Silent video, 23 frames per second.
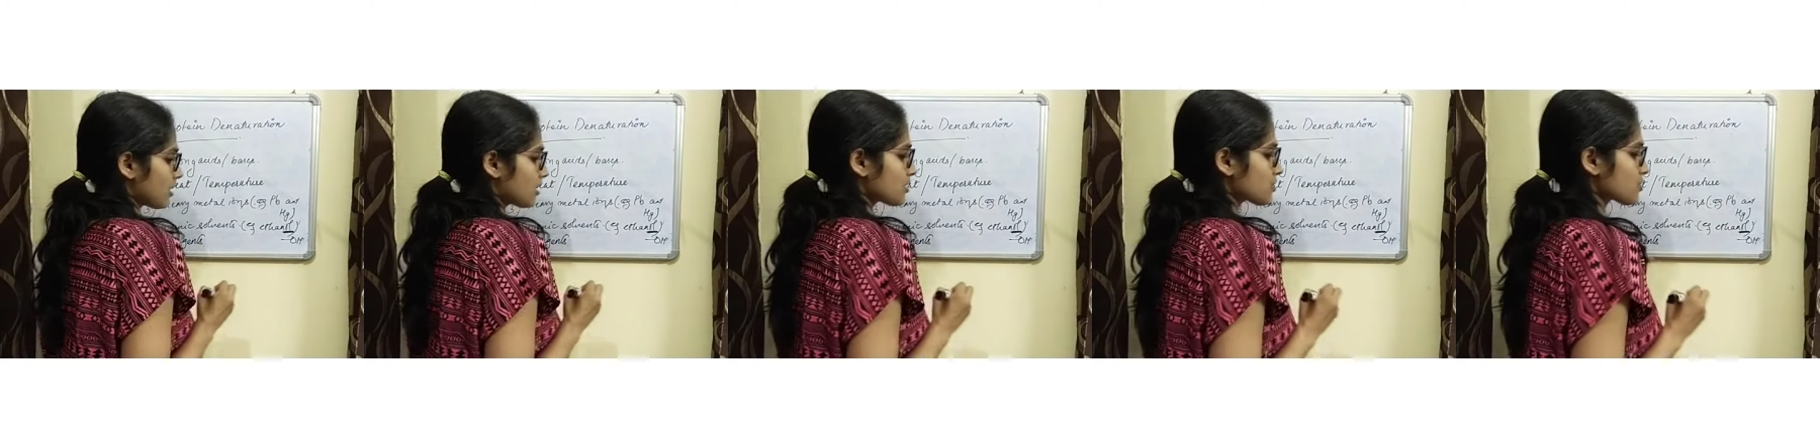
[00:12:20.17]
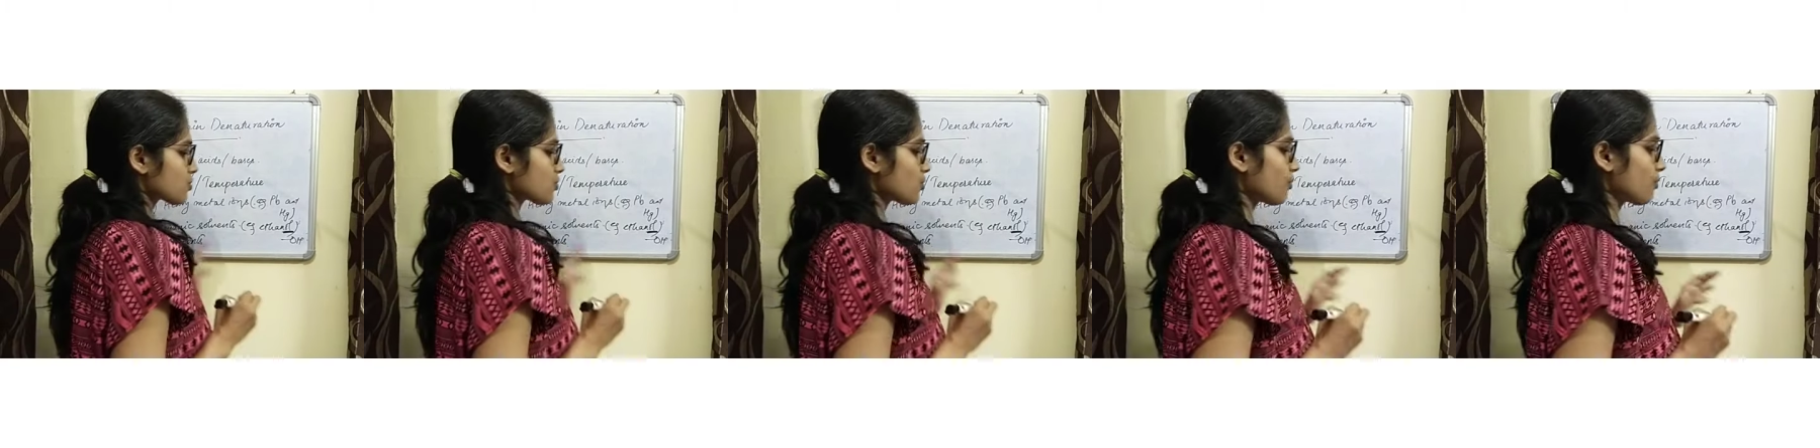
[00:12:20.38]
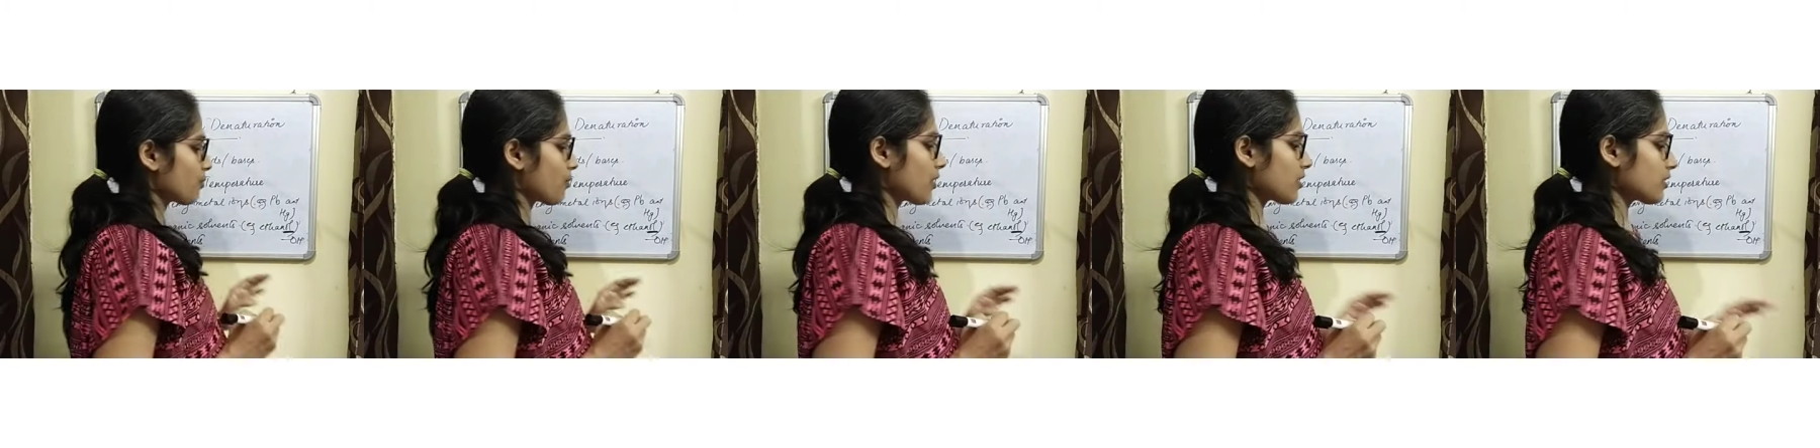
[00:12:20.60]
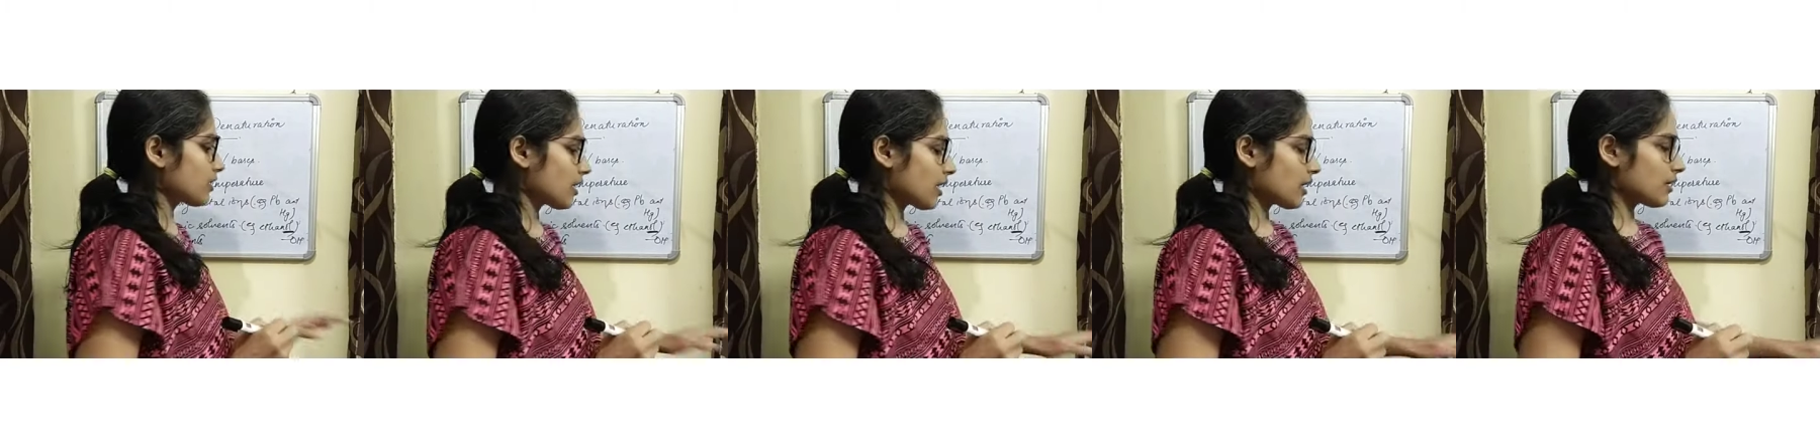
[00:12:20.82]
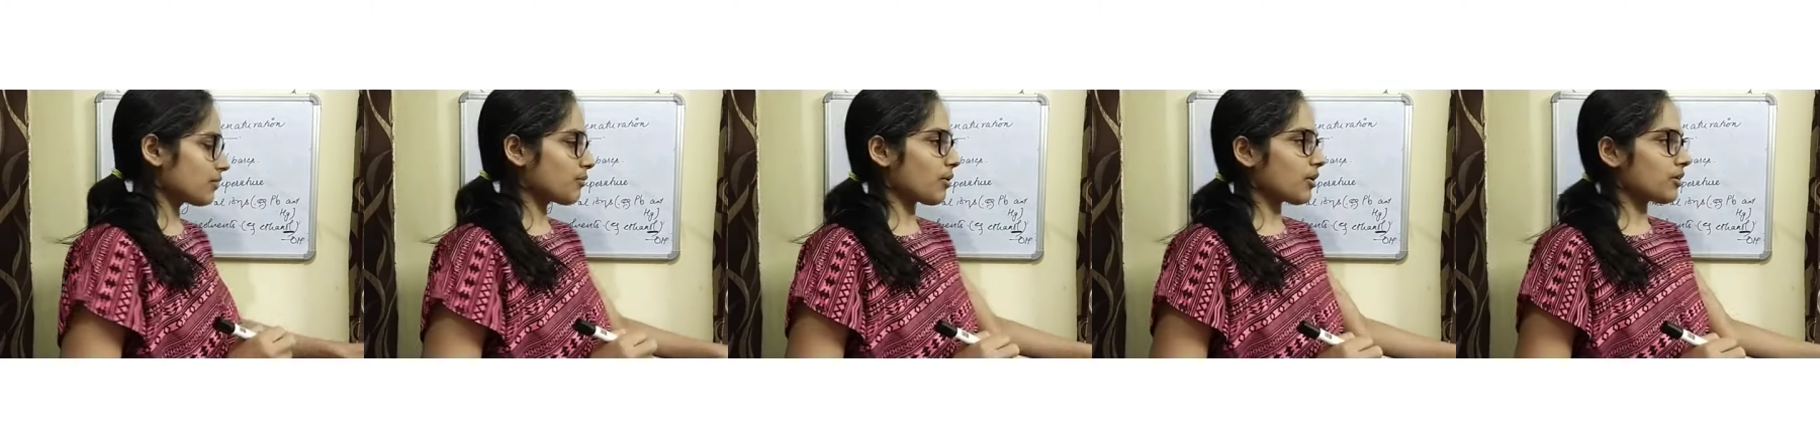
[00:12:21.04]
So what
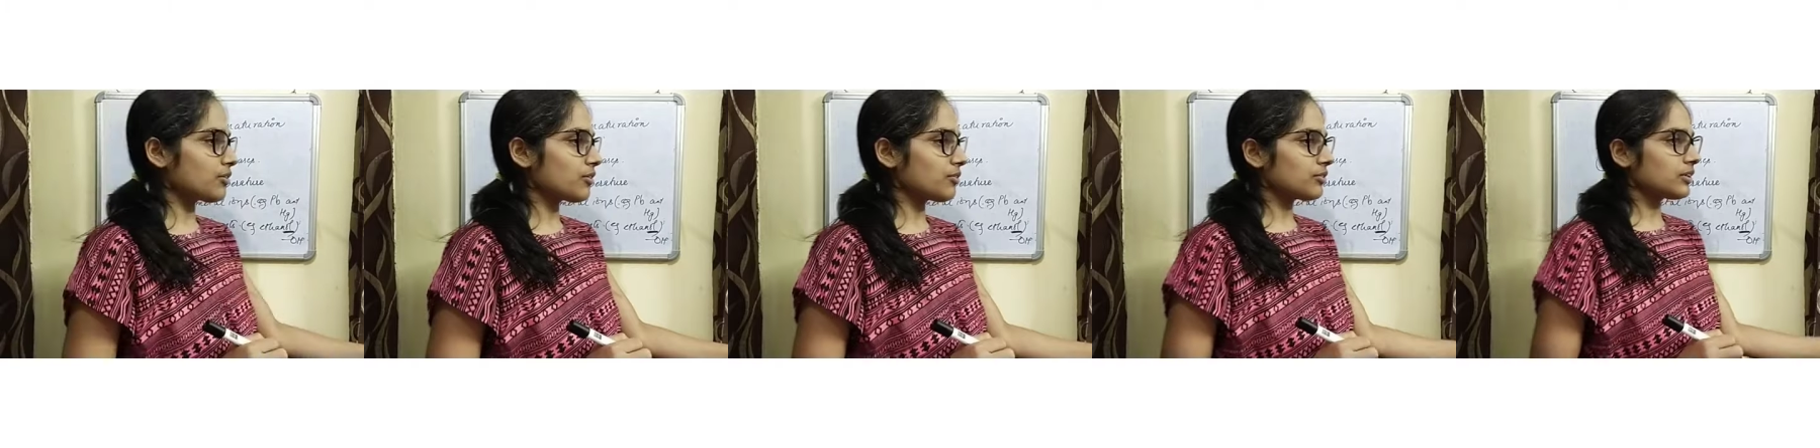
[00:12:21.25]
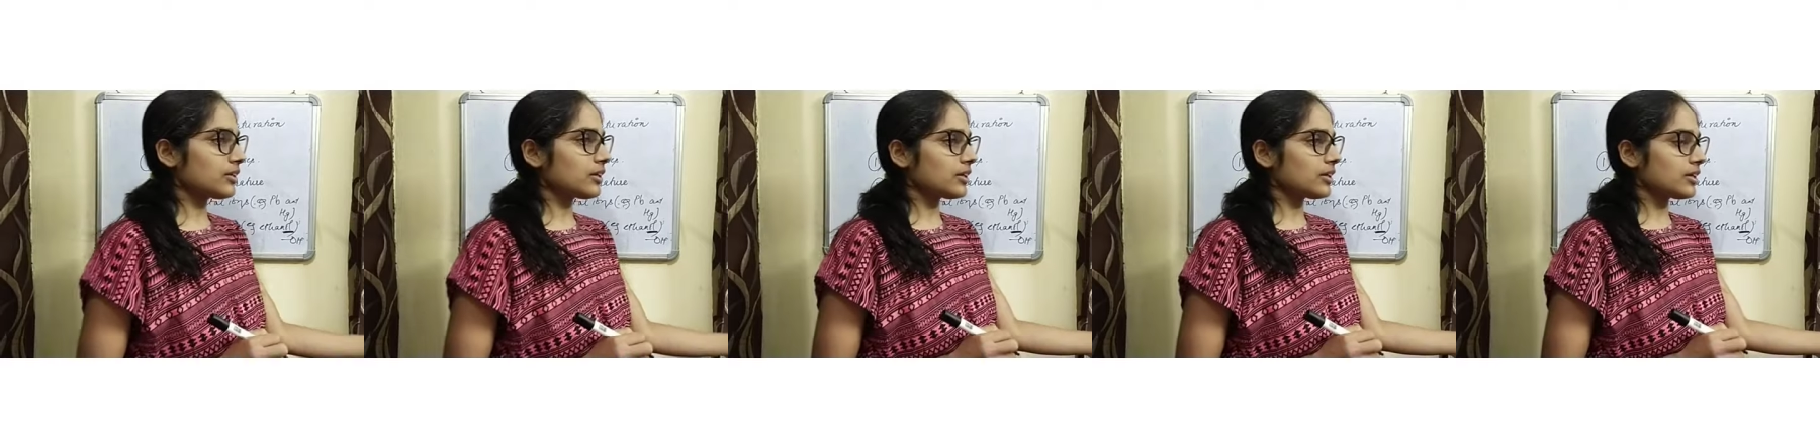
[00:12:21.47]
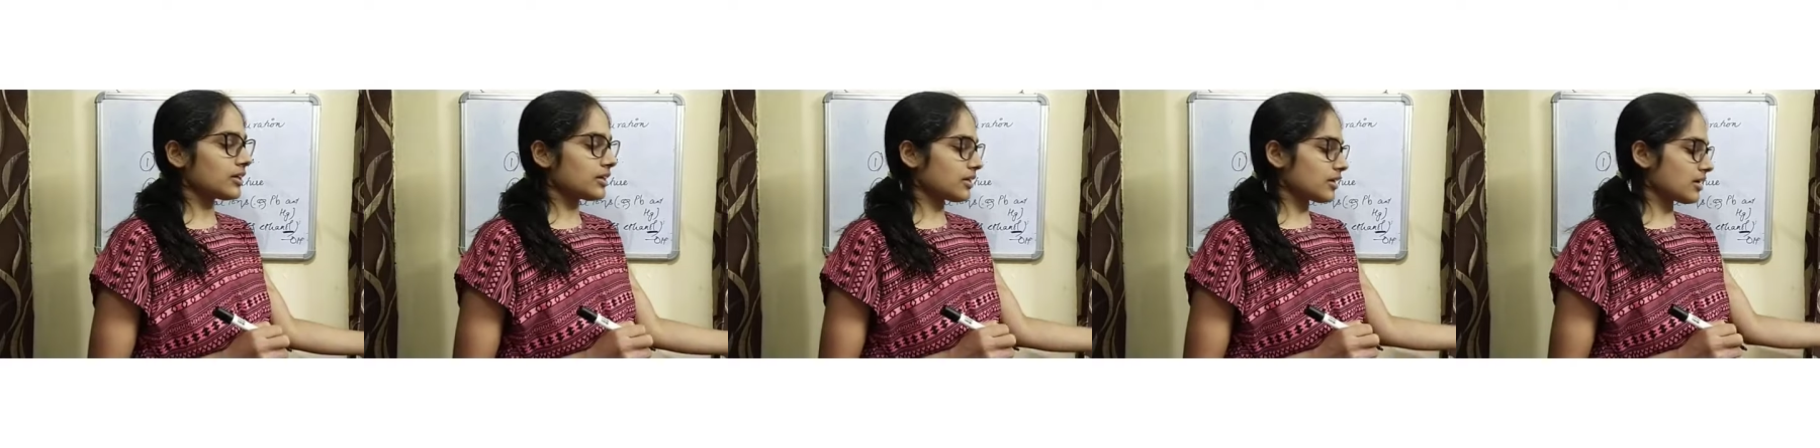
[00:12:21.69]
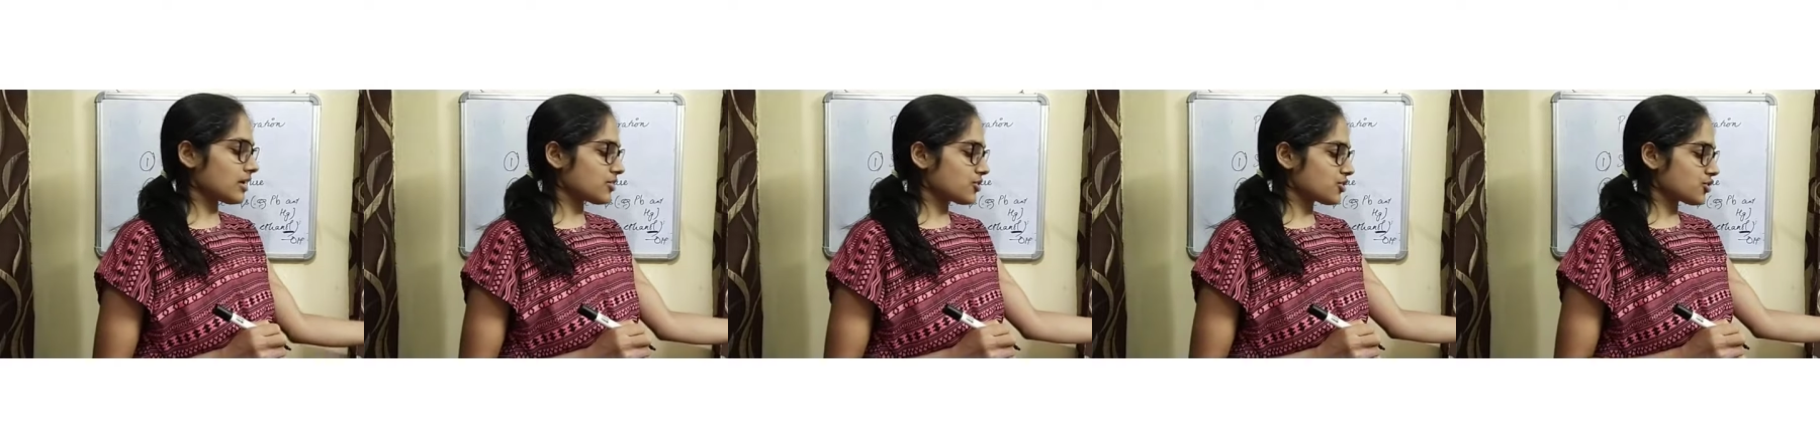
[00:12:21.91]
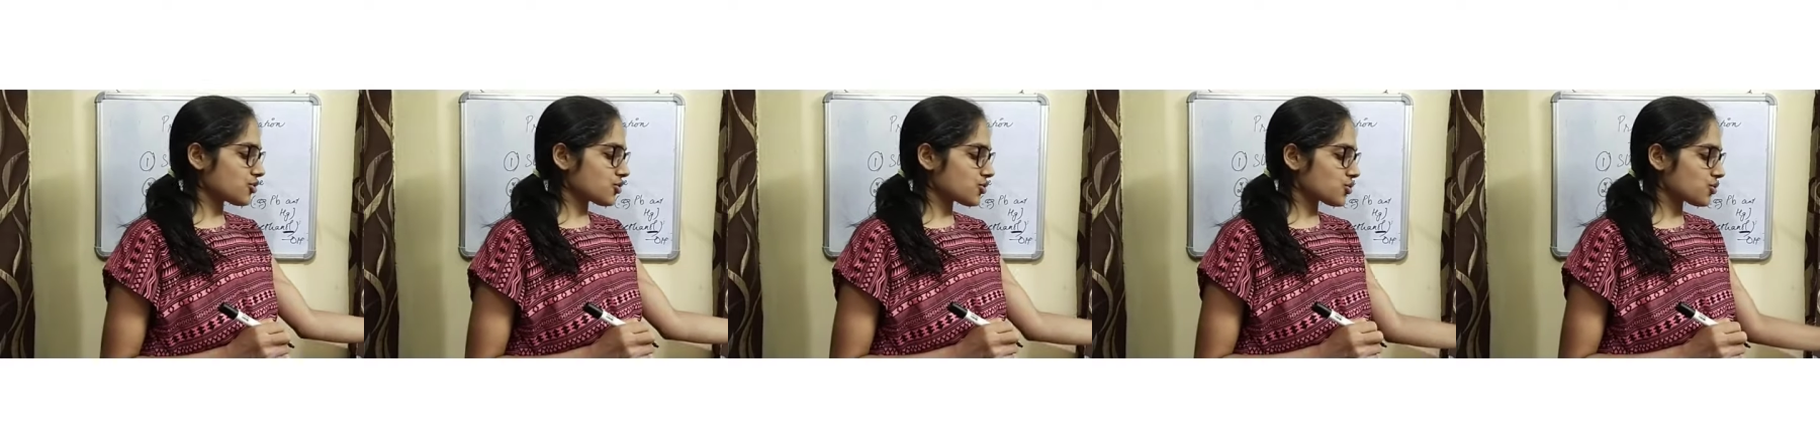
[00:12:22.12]
do the
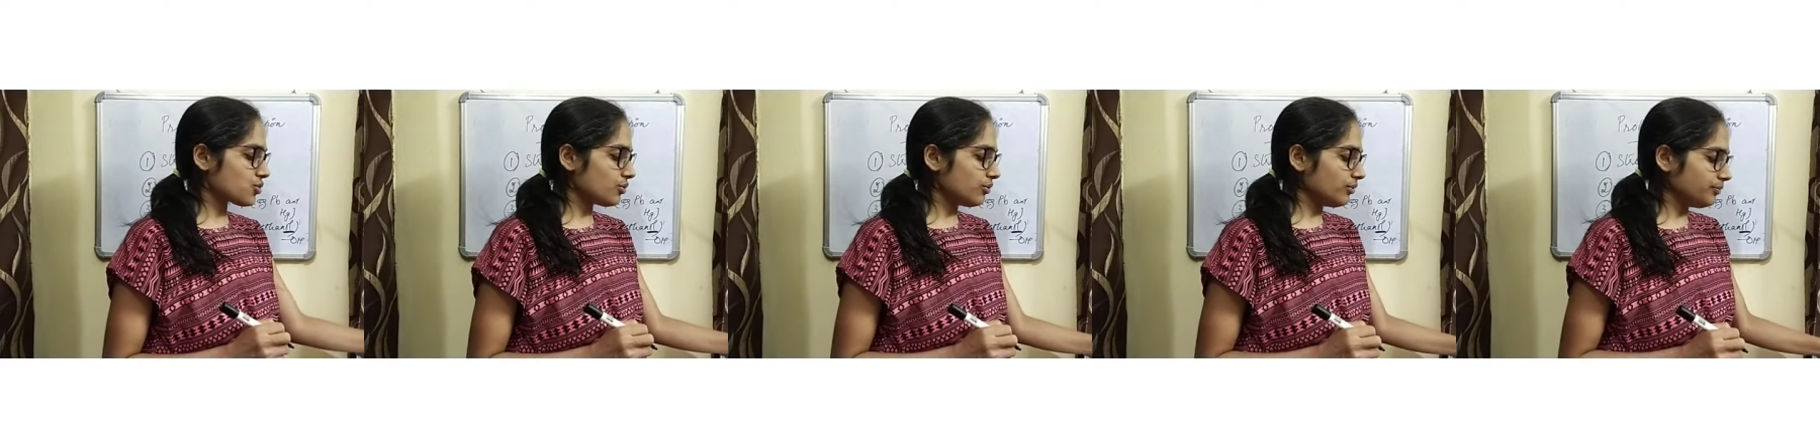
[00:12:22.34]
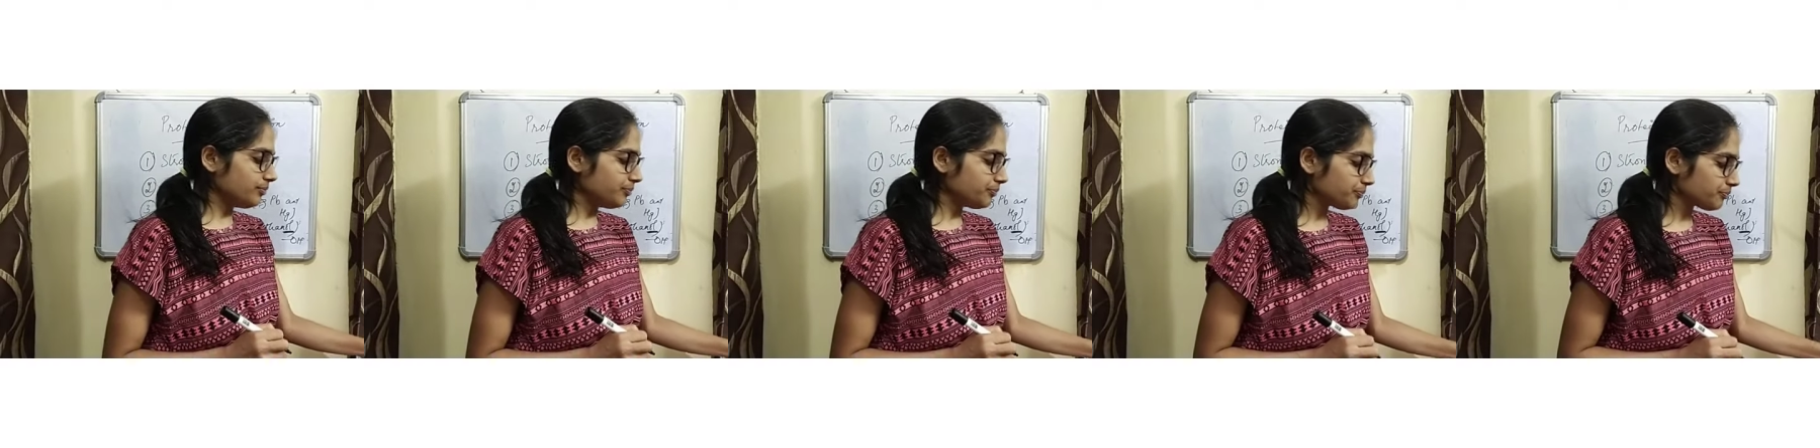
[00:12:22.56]
detergents do?